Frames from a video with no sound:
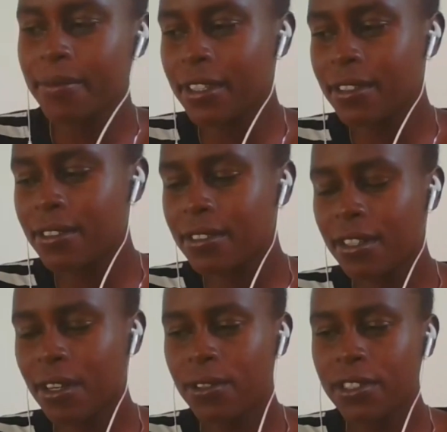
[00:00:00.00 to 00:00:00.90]

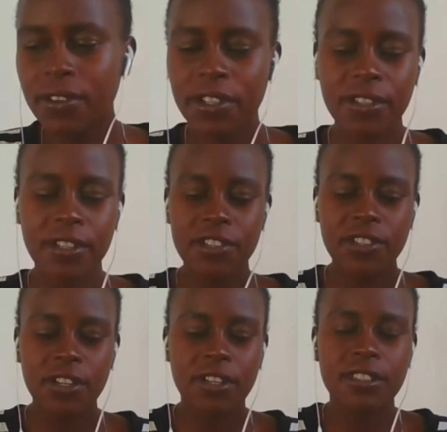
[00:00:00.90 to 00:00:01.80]
The only
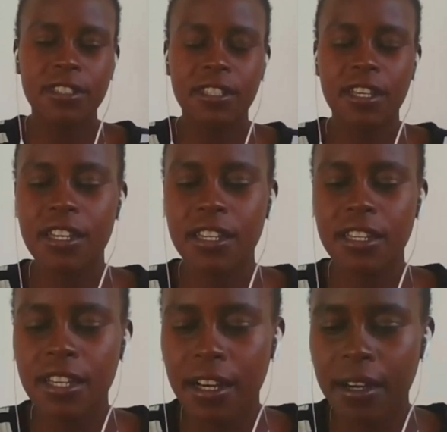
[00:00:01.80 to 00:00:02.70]
regulation
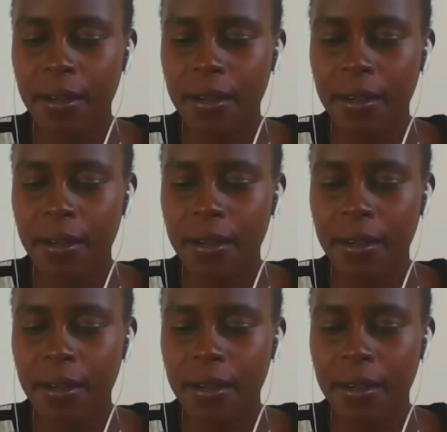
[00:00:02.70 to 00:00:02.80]
say